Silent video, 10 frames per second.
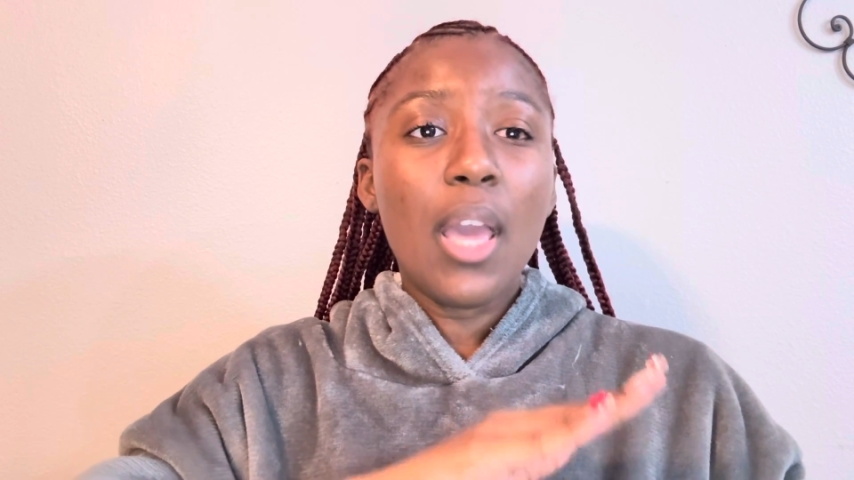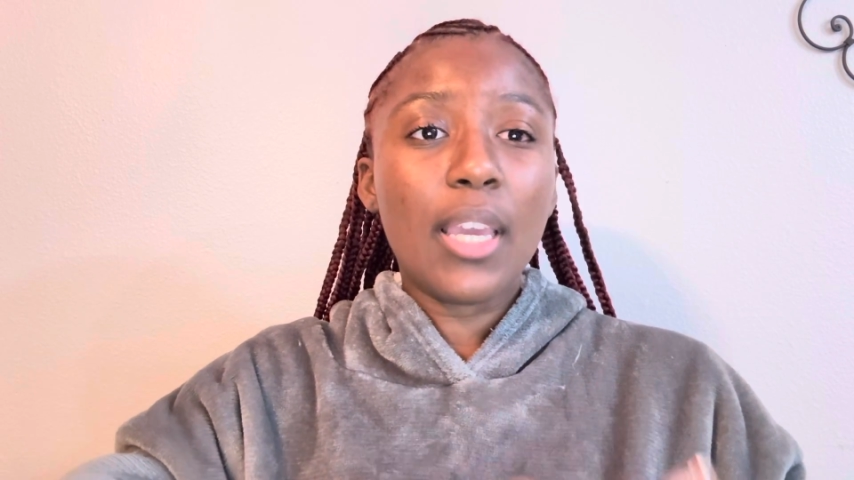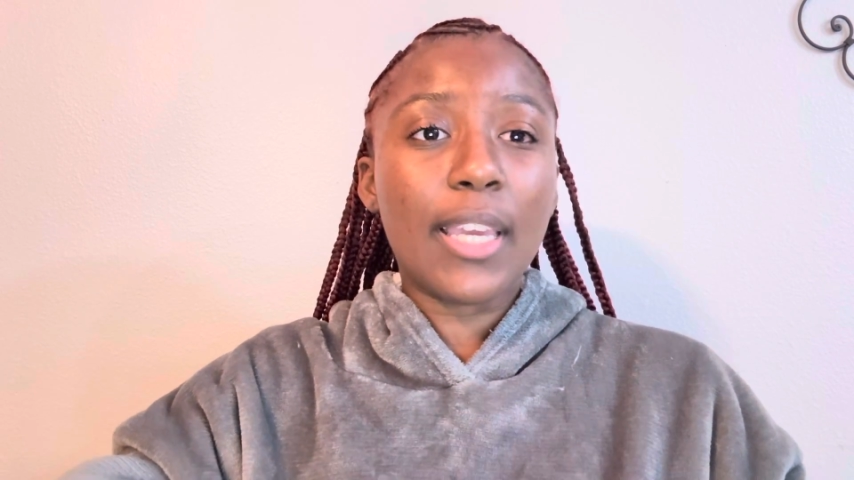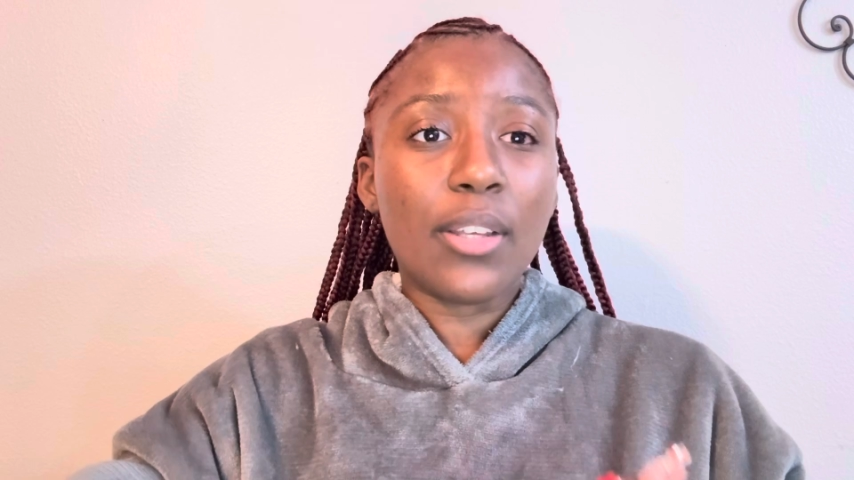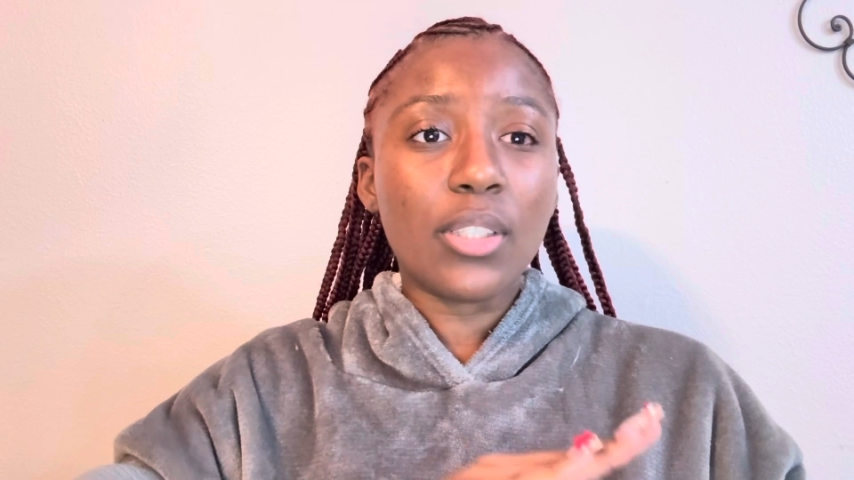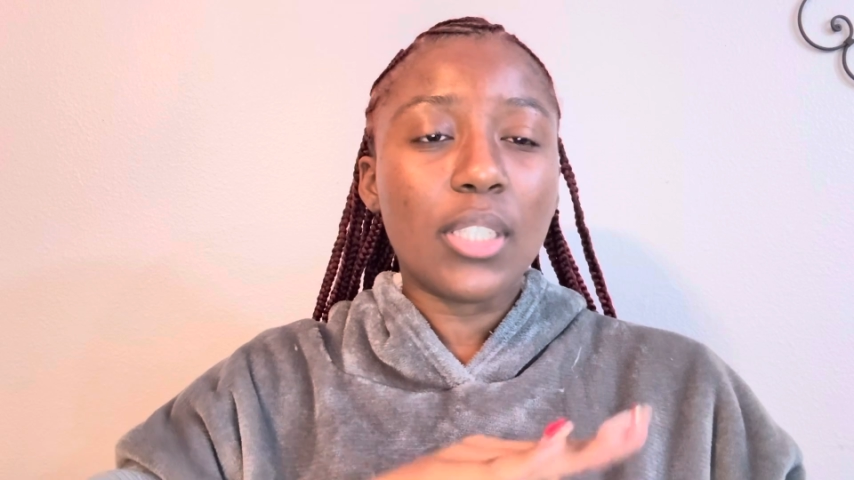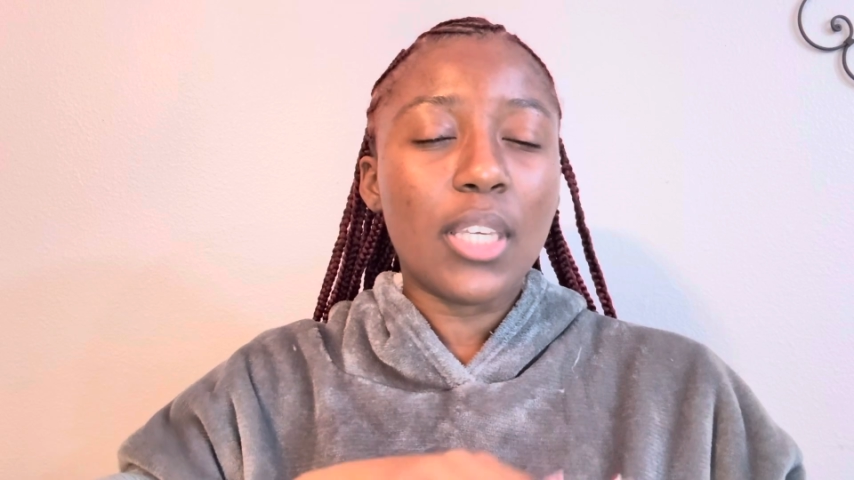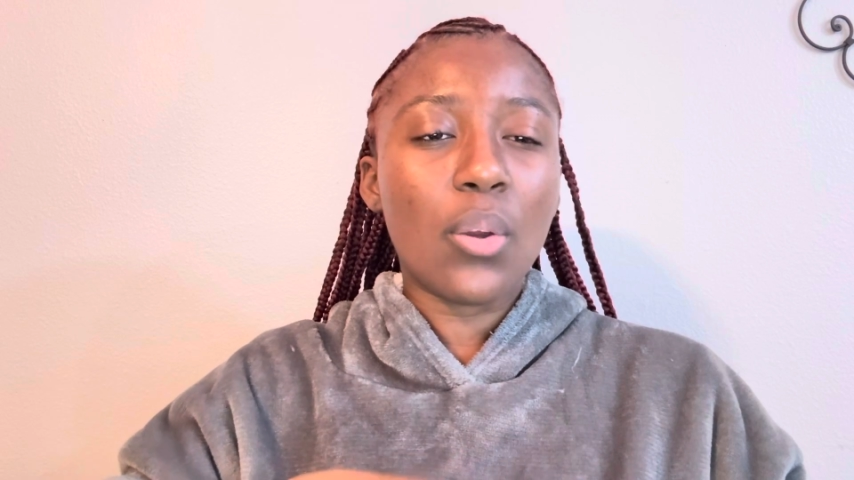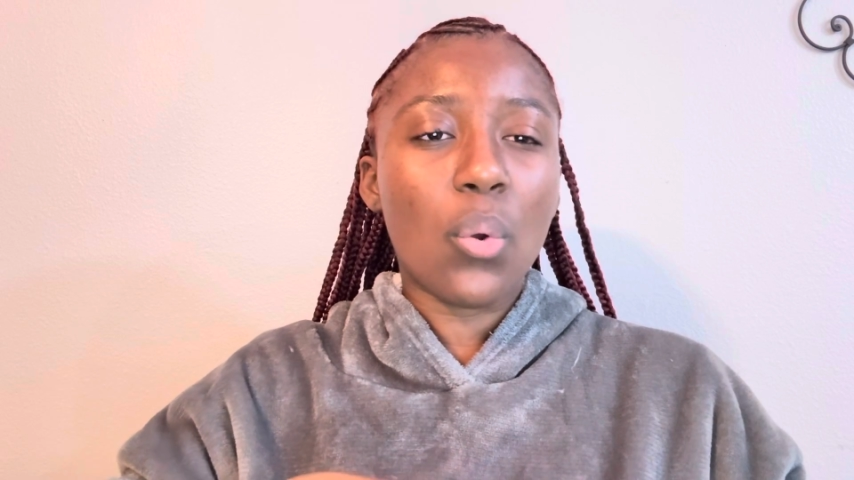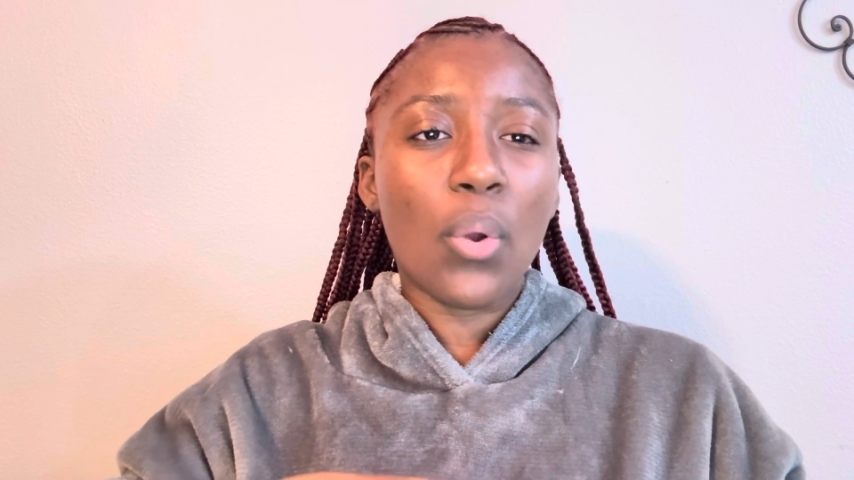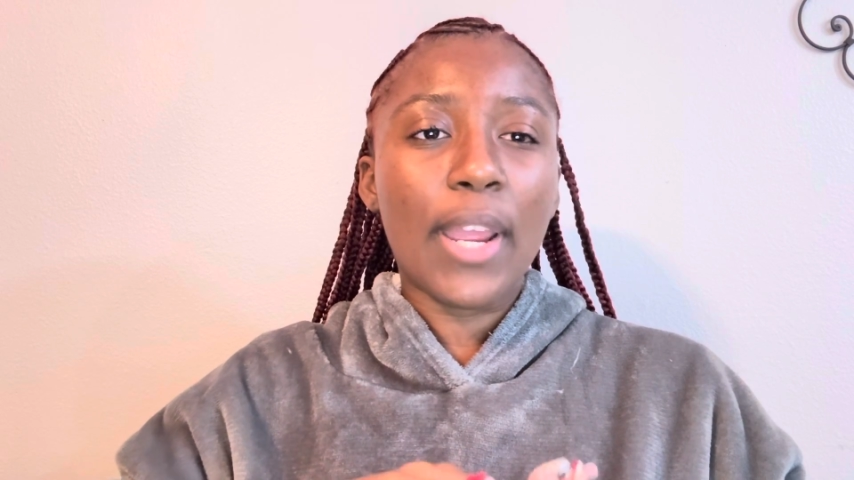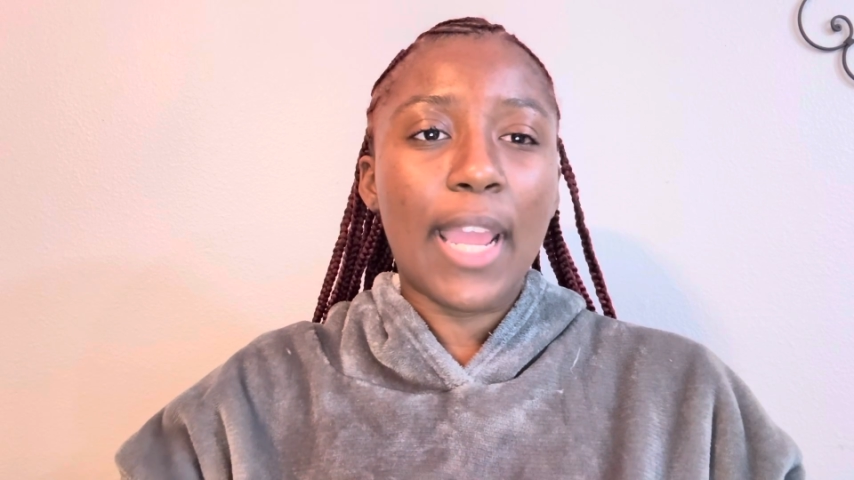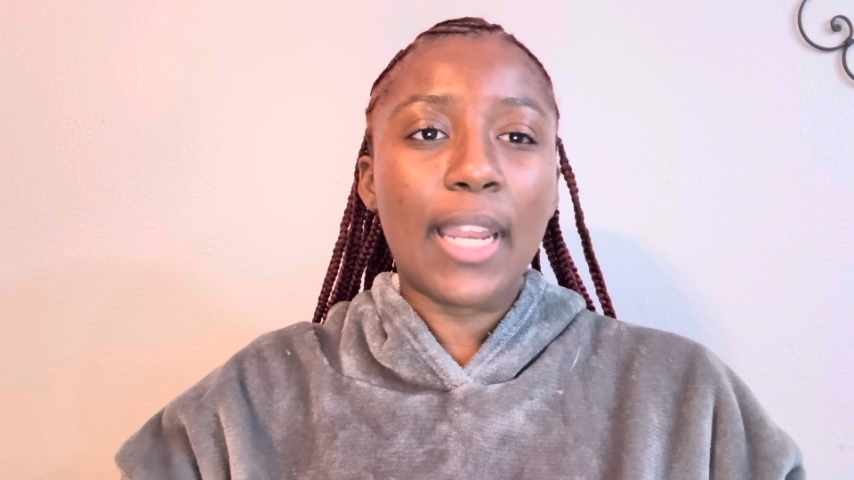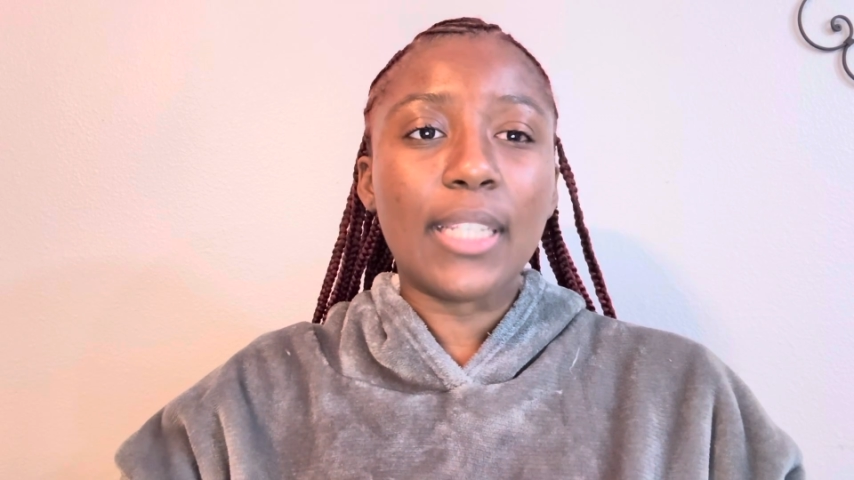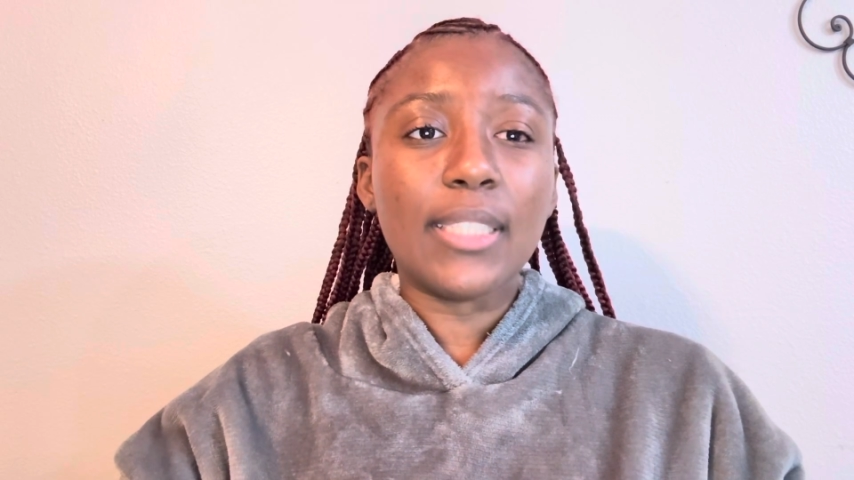guilty or
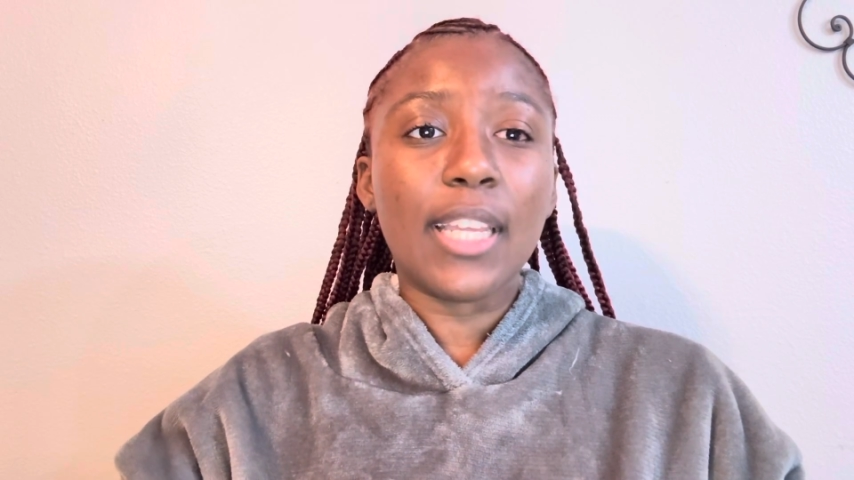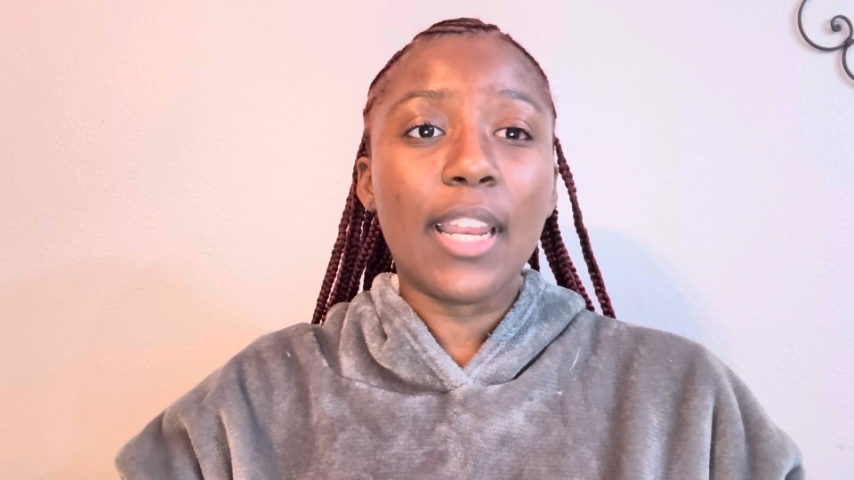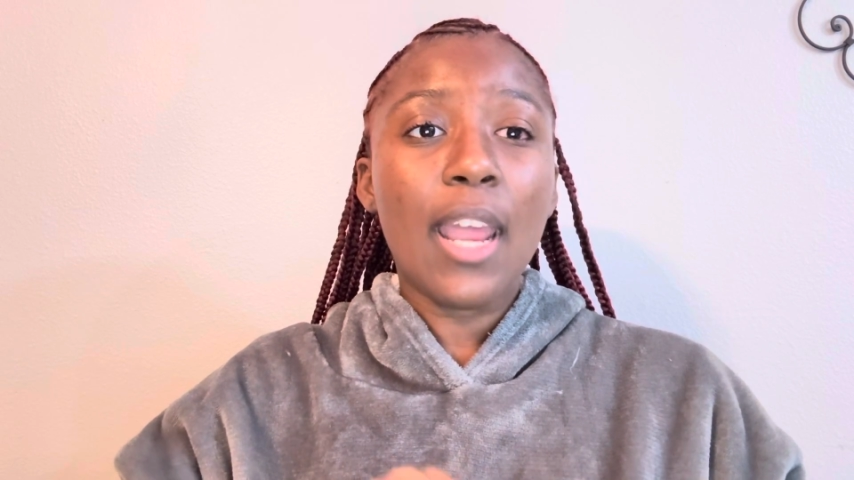innocent.